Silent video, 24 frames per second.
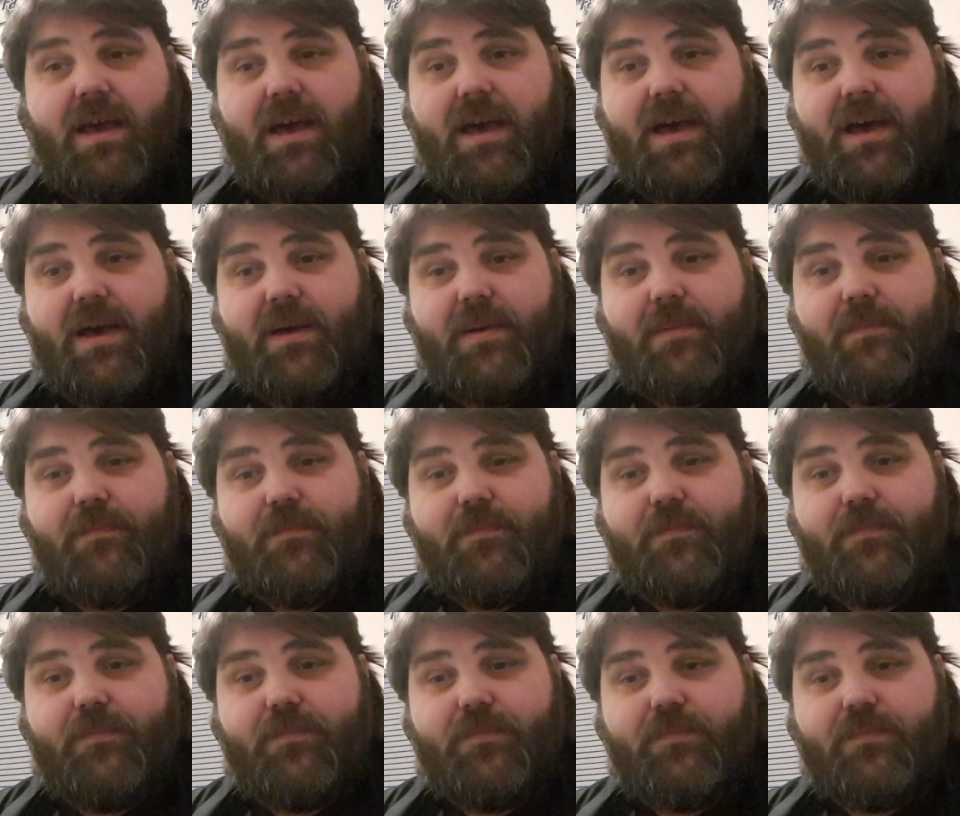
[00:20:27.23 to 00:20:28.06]

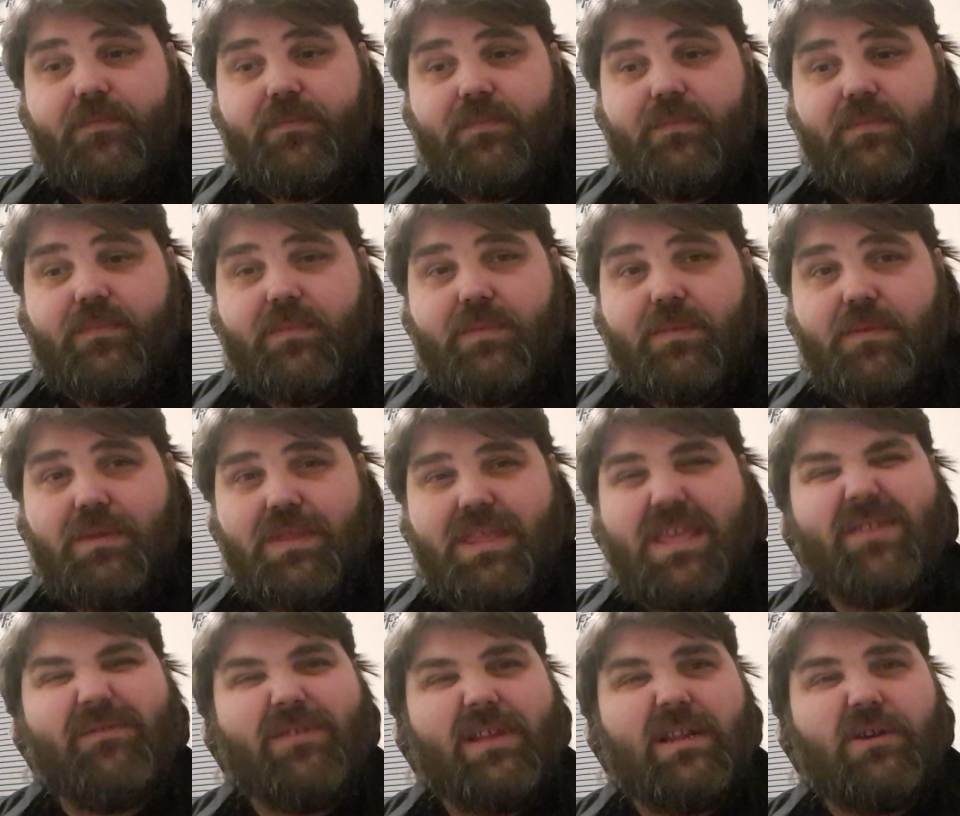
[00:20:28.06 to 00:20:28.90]

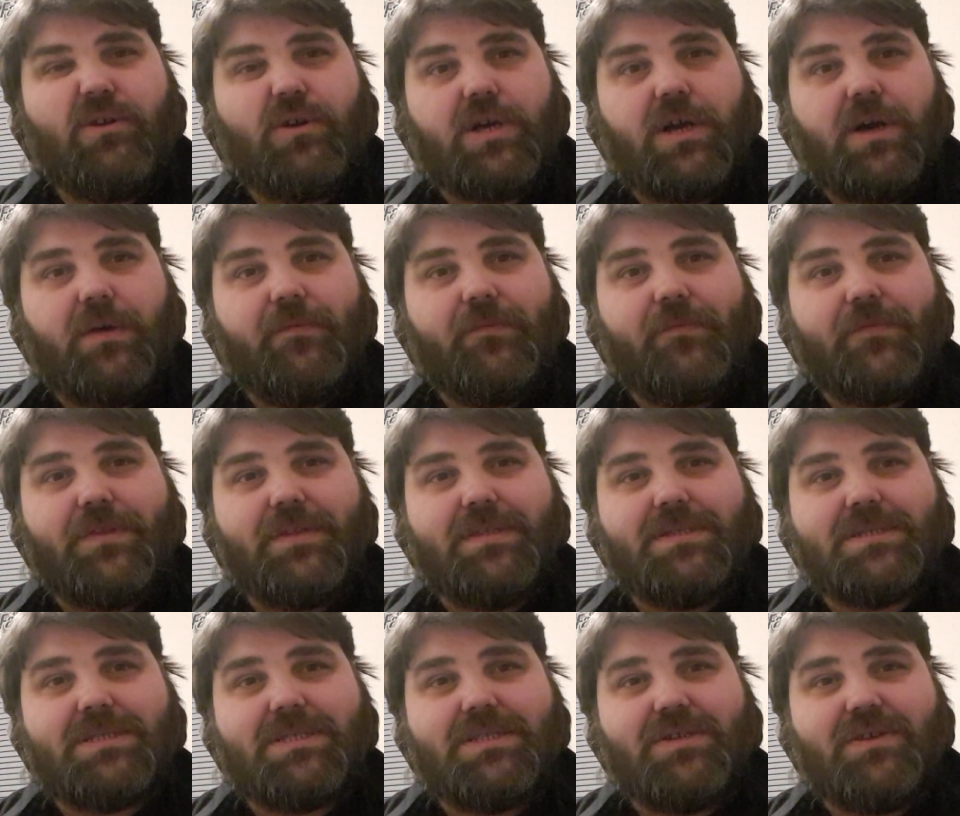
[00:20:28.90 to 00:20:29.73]
Give you a little
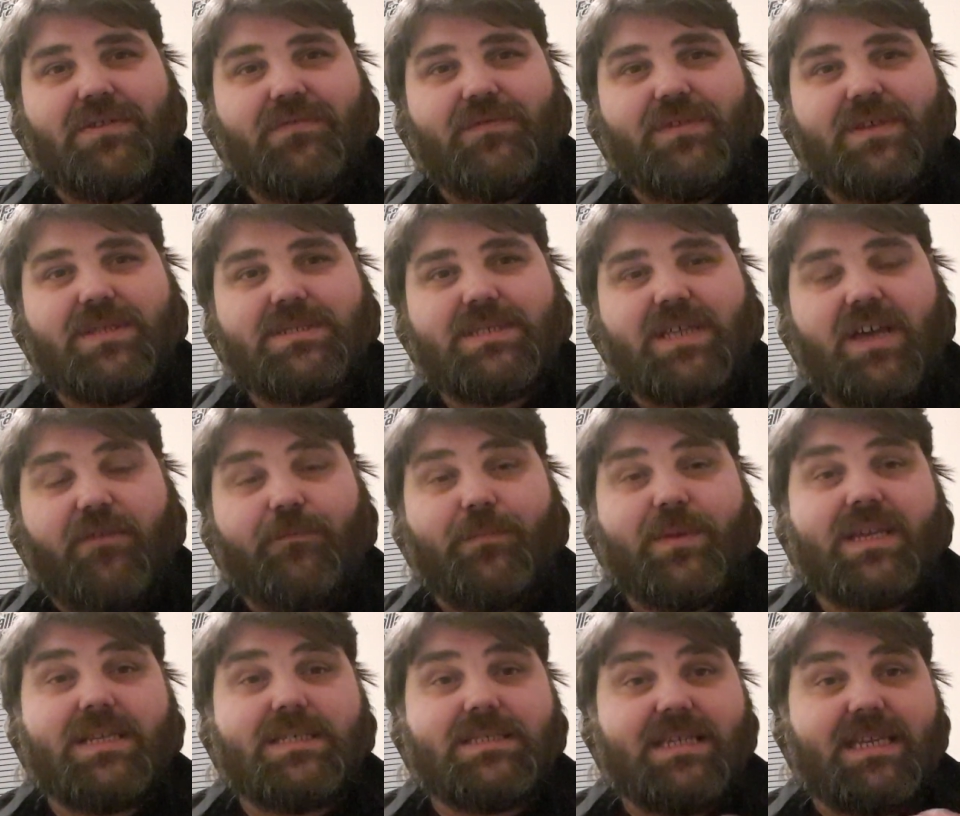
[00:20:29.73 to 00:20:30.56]
confidence to do it for yourself,
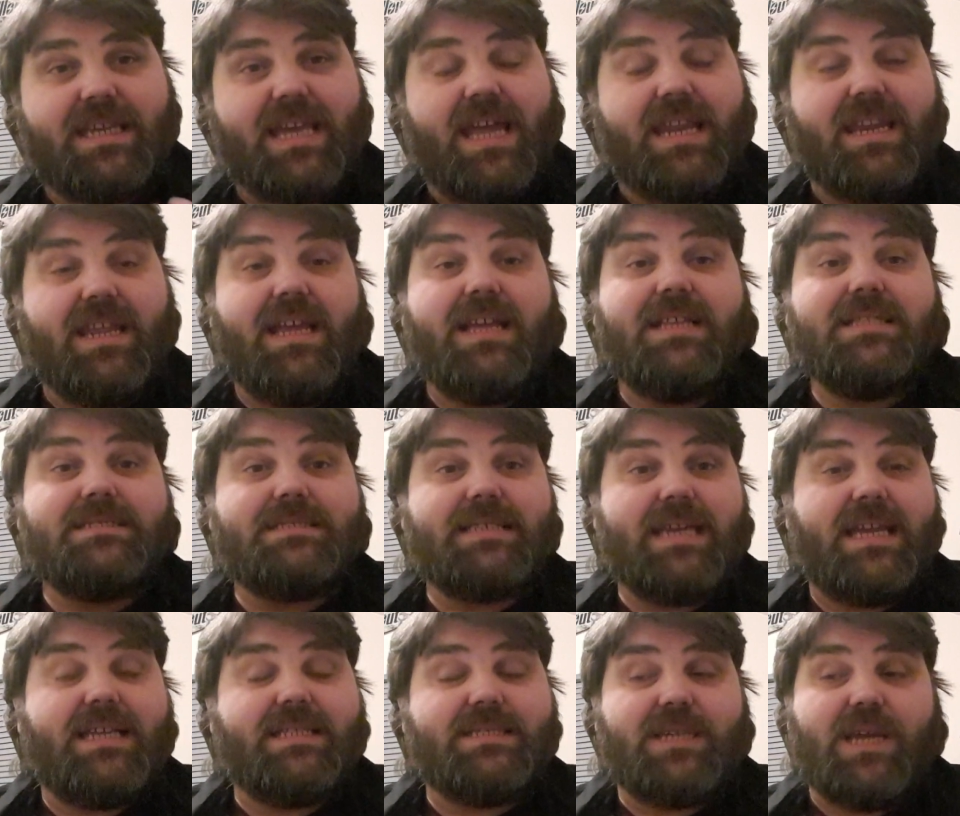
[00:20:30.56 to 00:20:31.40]
because again,
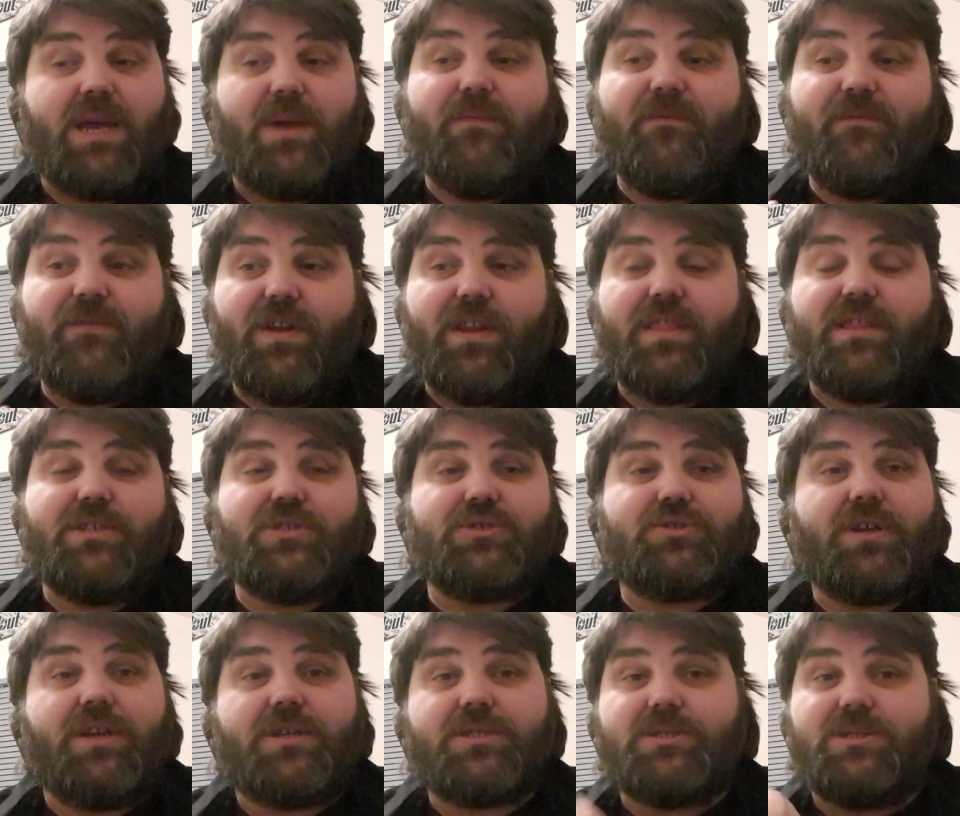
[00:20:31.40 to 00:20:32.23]
take your time, follow the
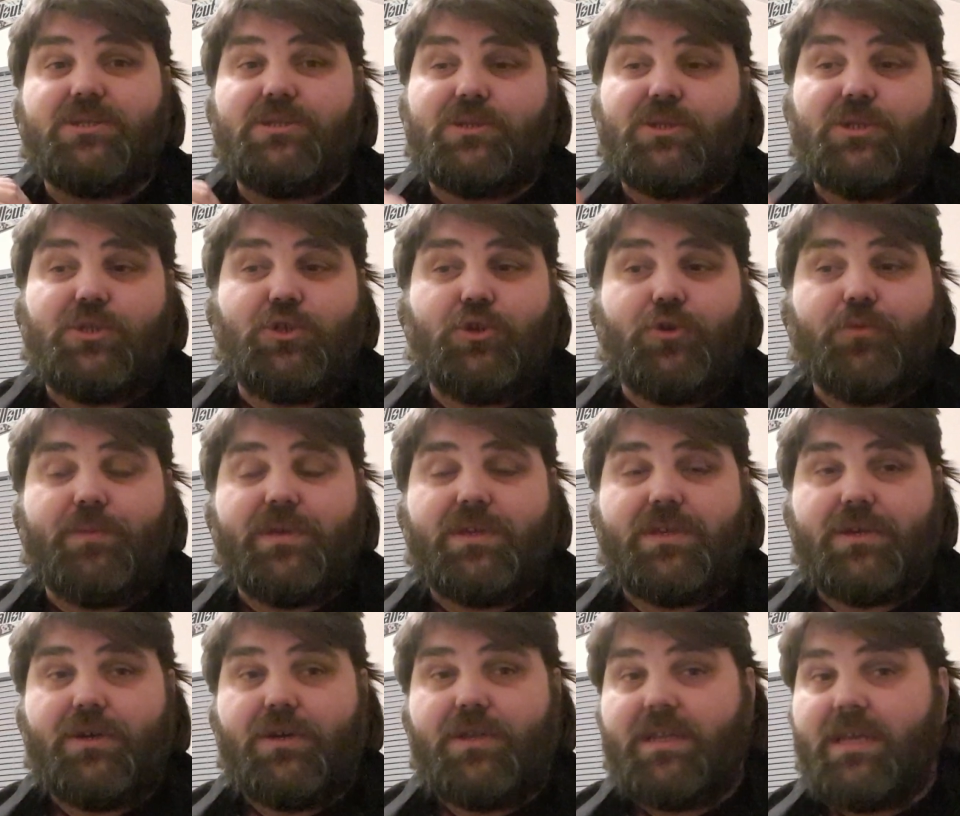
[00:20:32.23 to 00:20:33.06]
instructions, and you'll
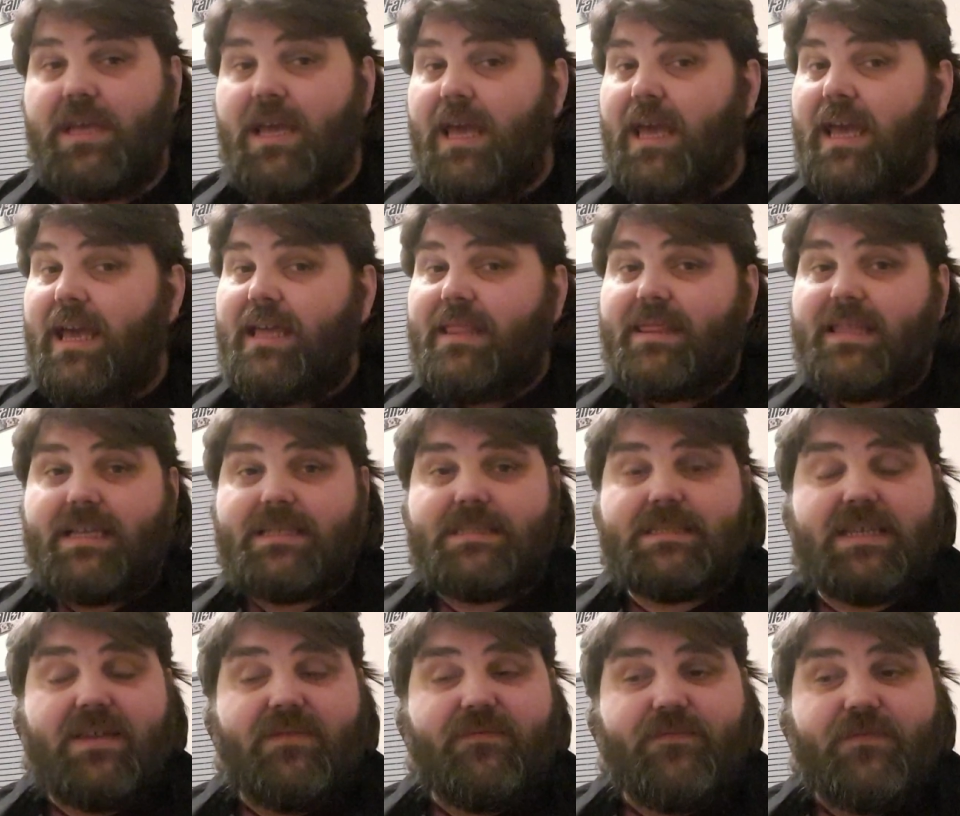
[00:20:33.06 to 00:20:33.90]
be good.
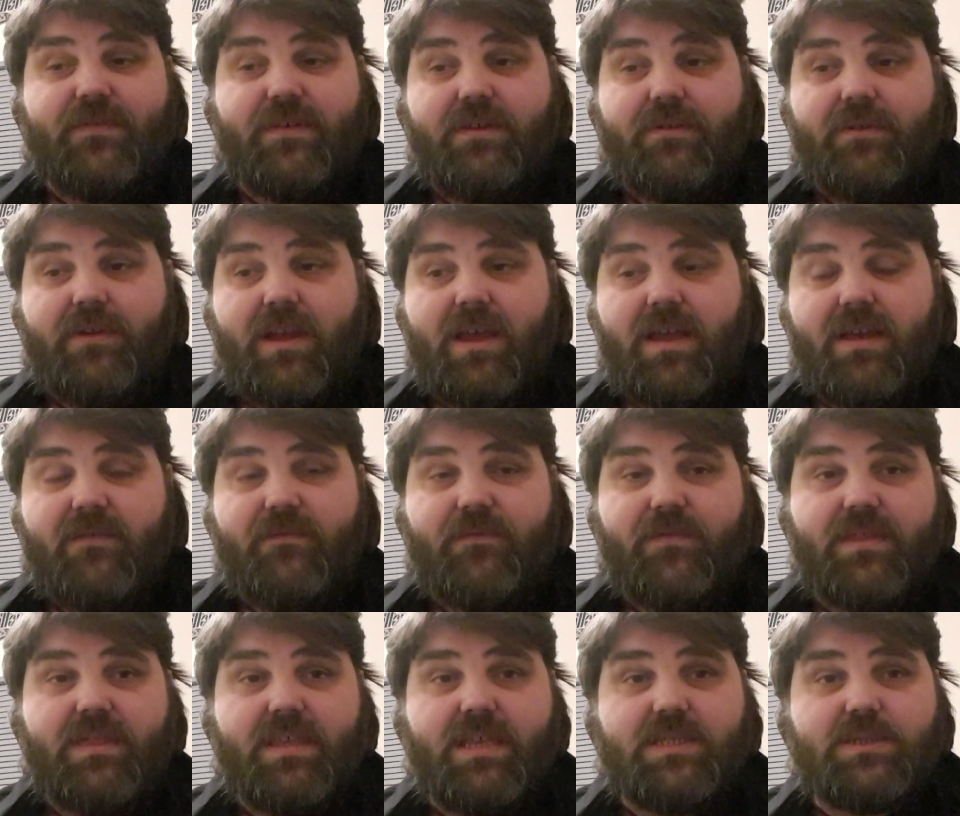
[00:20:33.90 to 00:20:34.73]
That's it for
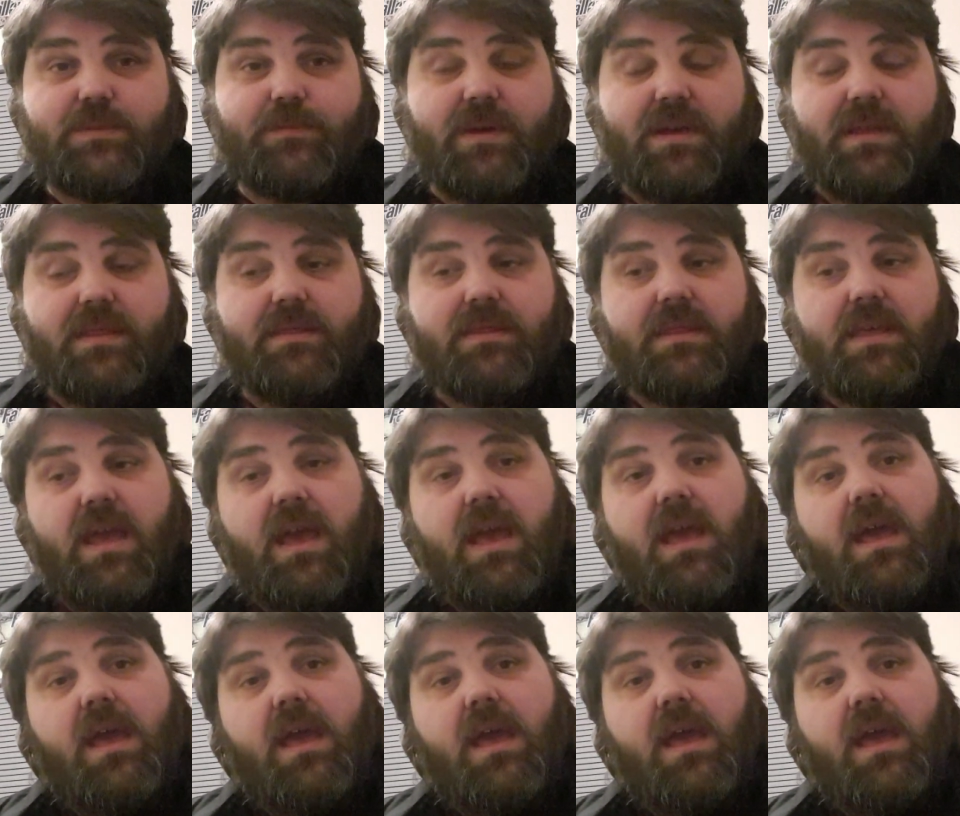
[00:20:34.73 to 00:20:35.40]
this month.